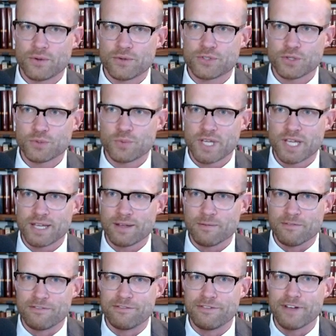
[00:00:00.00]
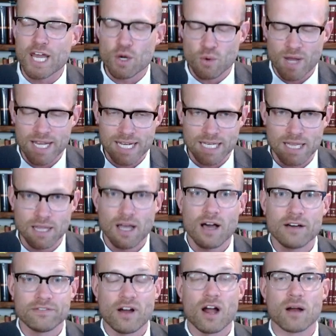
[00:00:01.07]
should we venerate and
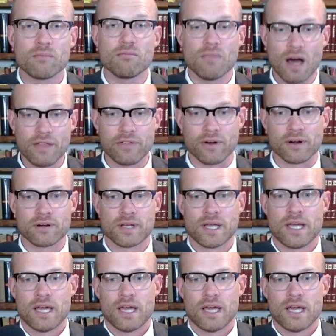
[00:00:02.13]
love our mother?